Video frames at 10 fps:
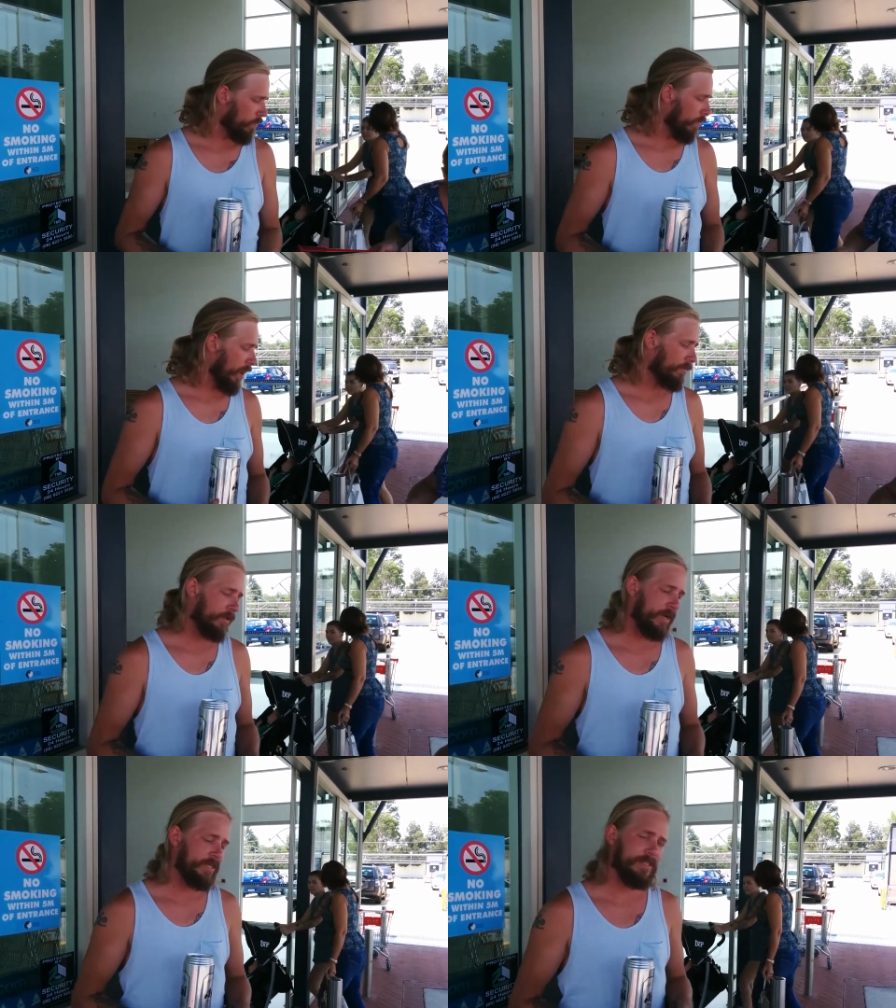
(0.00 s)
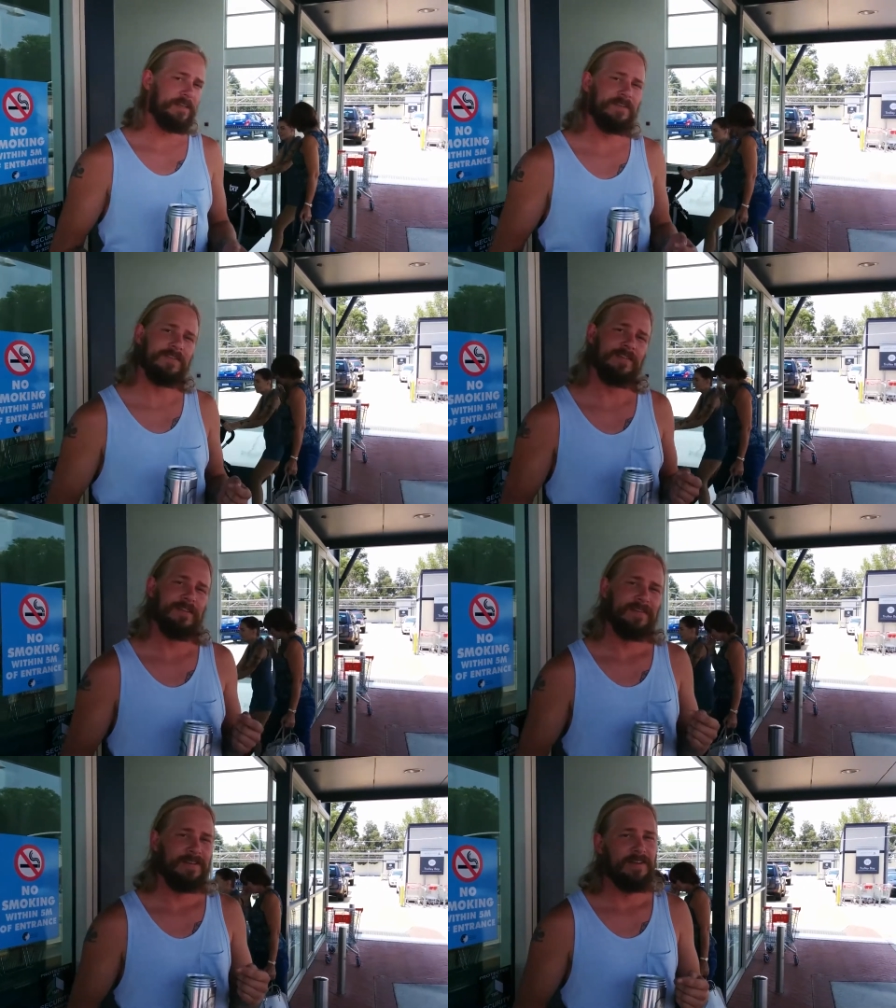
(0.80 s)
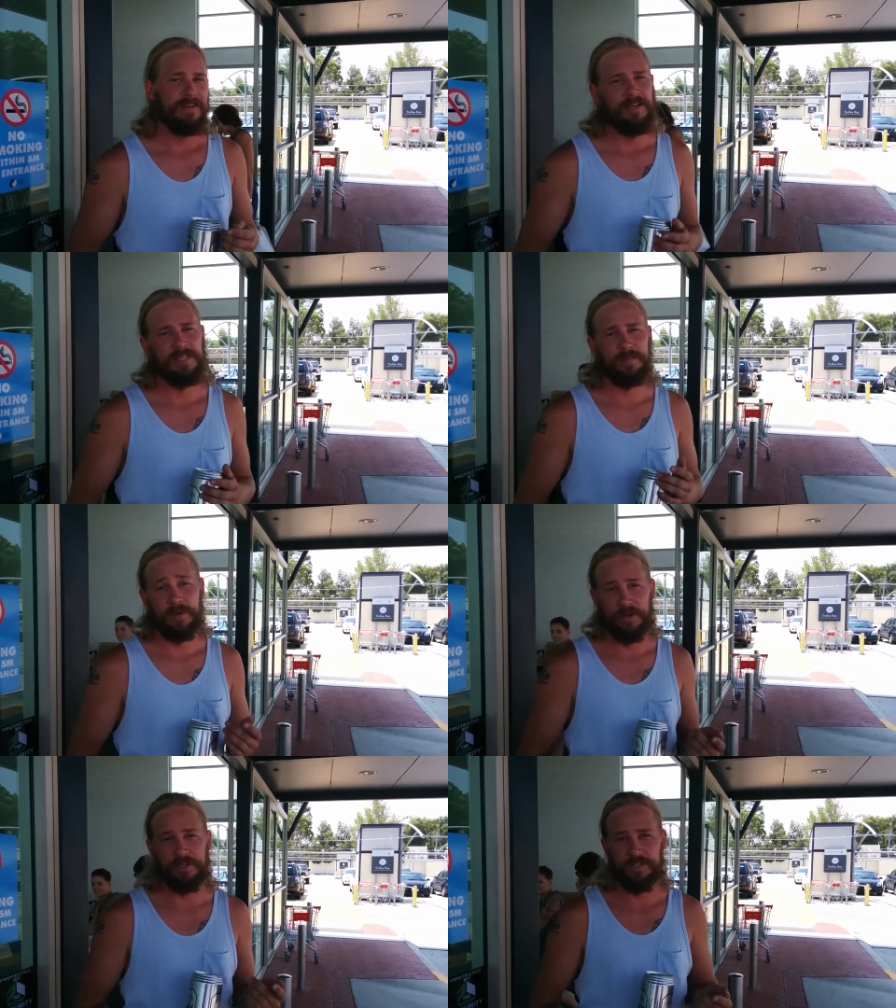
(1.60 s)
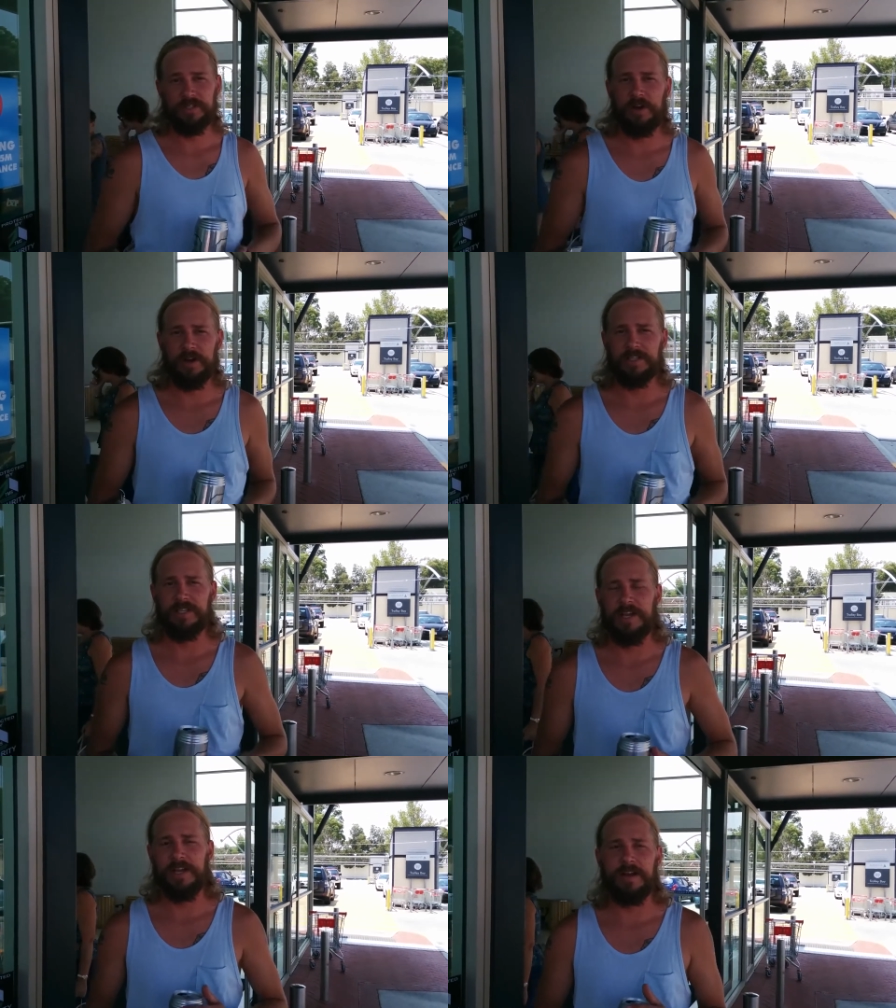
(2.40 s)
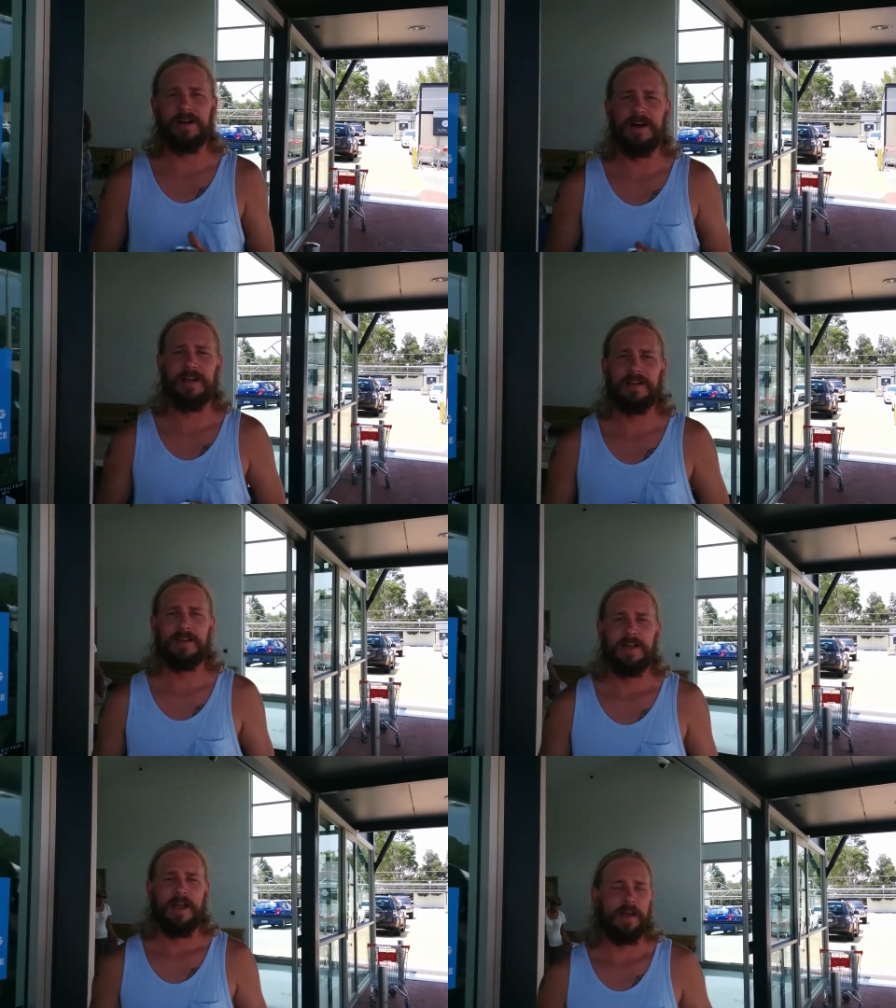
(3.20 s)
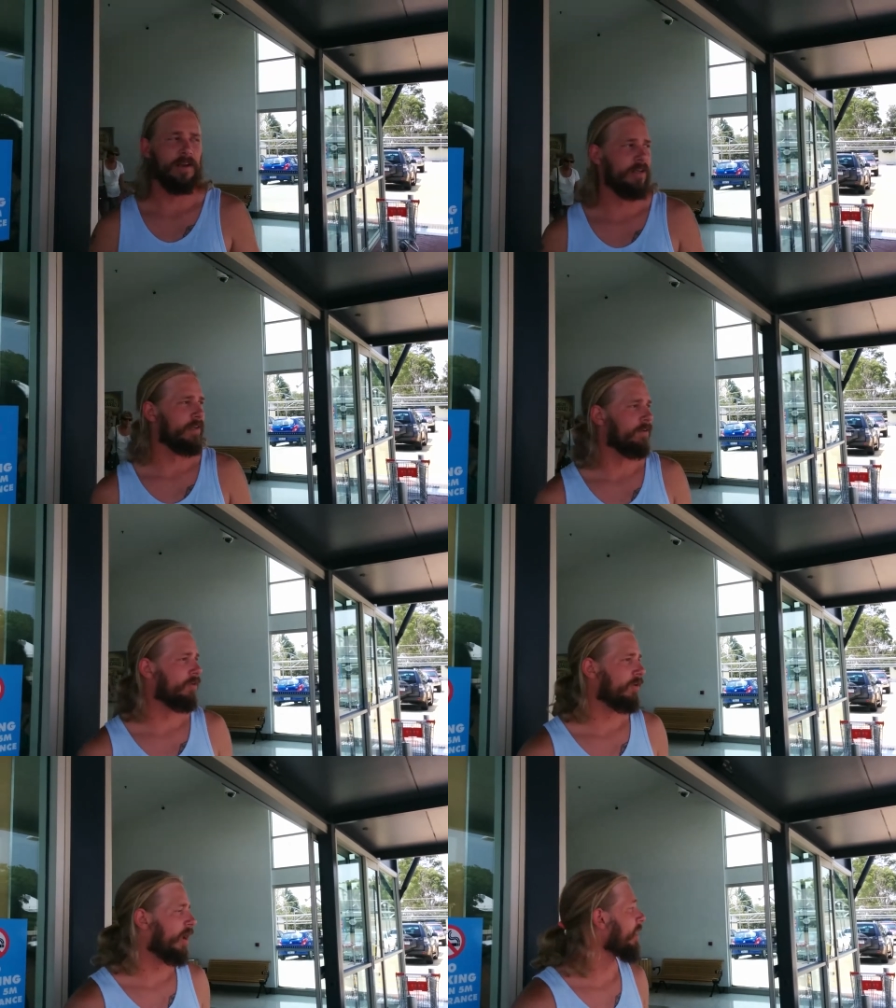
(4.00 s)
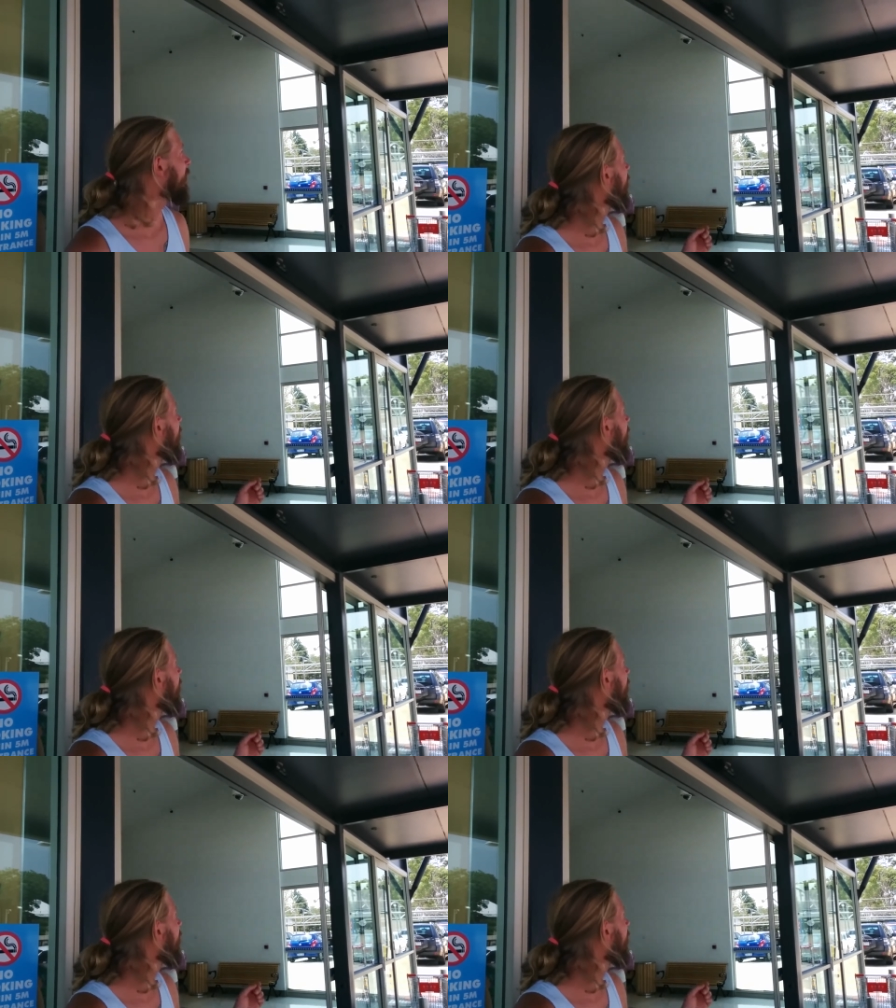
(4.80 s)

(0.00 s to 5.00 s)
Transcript: One reason is because it's got a seeing eye and it can look at